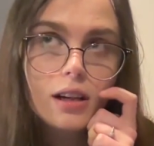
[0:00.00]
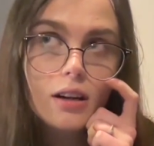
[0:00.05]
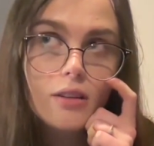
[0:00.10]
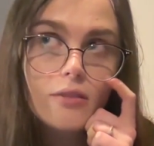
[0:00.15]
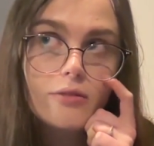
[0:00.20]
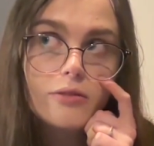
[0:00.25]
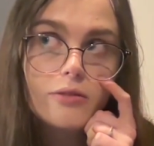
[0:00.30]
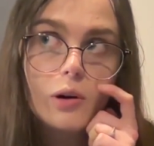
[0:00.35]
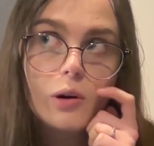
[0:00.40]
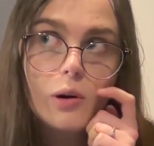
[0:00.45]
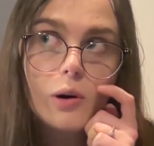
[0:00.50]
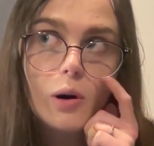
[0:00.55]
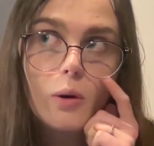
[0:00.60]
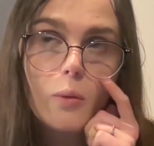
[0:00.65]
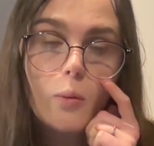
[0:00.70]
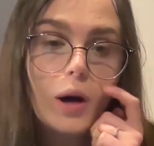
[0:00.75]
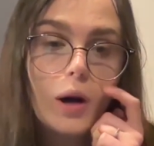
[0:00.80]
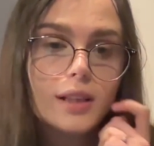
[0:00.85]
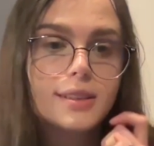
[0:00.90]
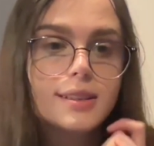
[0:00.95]
for
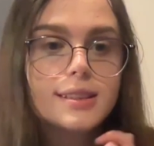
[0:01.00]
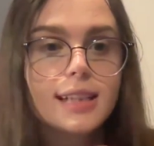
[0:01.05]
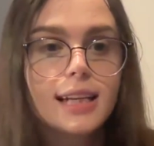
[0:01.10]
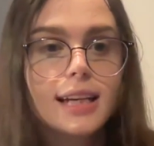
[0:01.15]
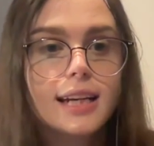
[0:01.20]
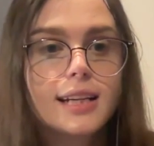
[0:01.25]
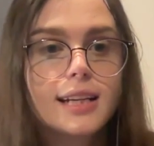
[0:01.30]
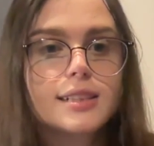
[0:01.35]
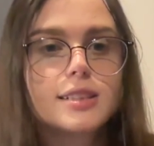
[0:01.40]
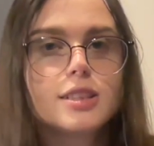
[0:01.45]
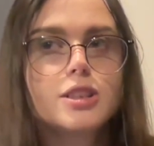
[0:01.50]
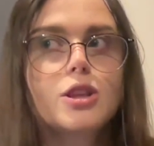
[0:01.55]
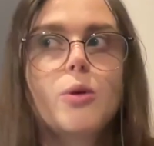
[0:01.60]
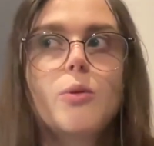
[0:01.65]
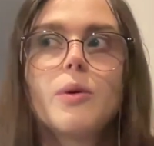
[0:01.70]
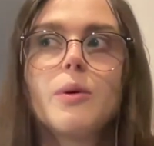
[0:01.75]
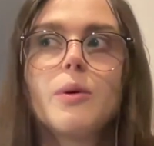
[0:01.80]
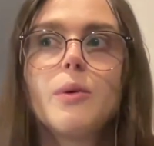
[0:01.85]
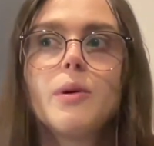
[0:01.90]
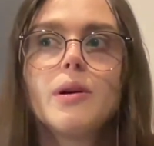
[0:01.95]
one scene. And
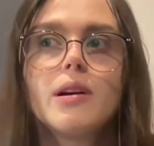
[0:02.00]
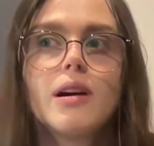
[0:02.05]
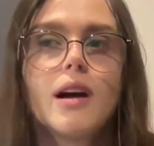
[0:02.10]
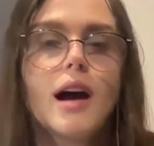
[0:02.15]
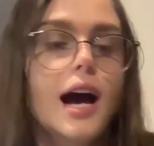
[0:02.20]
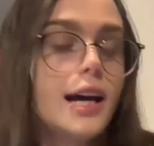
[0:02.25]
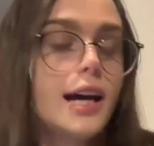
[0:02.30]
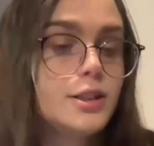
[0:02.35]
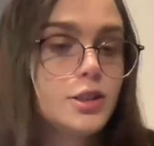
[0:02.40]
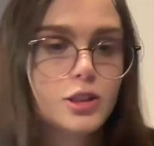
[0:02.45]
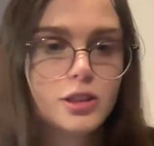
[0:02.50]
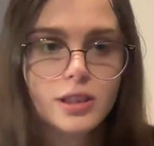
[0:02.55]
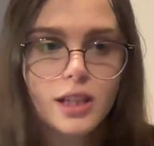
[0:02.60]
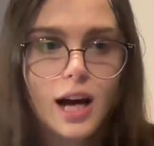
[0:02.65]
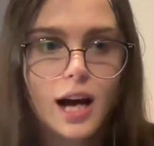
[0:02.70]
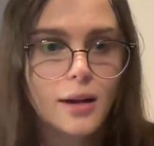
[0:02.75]
so I just kind of